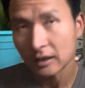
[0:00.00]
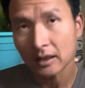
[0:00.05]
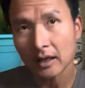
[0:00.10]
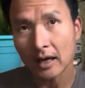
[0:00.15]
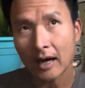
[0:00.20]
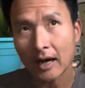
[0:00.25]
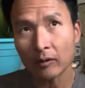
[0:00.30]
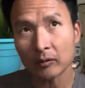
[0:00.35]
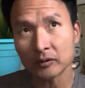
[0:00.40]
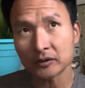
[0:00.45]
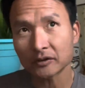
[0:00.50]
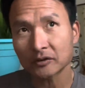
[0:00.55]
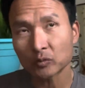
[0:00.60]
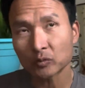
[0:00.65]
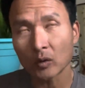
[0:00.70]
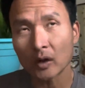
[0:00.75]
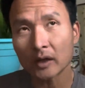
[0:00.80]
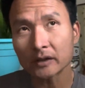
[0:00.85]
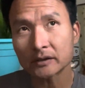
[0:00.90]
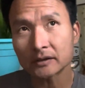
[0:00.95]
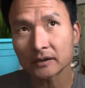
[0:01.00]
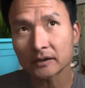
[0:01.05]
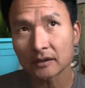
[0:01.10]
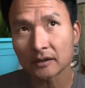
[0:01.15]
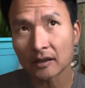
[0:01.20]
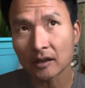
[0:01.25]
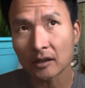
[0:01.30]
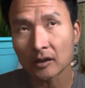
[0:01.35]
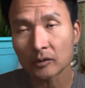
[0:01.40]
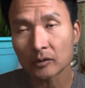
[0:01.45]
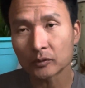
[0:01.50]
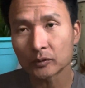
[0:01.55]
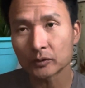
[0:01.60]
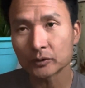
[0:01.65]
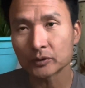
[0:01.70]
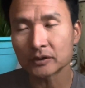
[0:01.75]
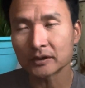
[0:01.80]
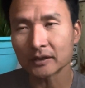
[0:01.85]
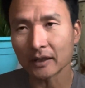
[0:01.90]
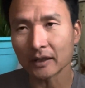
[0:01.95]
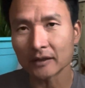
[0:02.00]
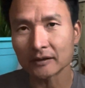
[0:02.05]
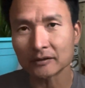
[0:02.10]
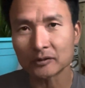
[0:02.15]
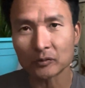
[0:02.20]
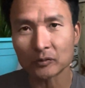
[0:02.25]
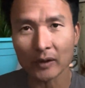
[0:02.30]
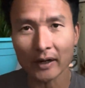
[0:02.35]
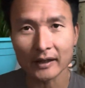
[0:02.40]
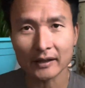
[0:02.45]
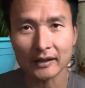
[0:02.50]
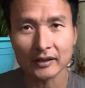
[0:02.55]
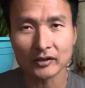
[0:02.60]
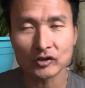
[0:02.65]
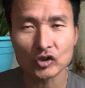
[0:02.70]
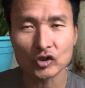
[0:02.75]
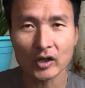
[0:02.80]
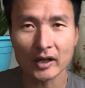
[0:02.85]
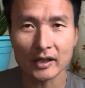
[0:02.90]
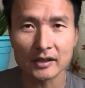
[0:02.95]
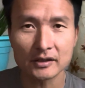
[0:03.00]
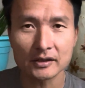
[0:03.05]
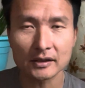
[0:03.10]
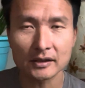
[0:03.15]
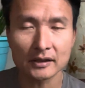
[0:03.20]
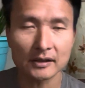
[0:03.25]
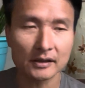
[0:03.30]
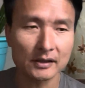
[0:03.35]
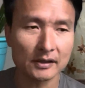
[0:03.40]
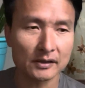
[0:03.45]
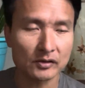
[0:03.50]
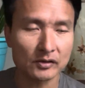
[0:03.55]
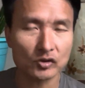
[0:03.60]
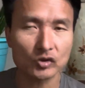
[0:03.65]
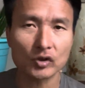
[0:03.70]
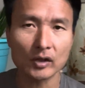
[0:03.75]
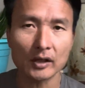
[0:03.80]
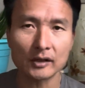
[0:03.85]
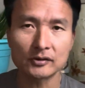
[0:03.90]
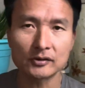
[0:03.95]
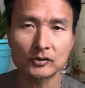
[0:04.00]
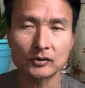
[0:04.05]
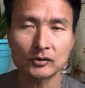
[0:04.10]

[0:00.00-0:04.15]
I was just watching Carousel's racket changing. He just changed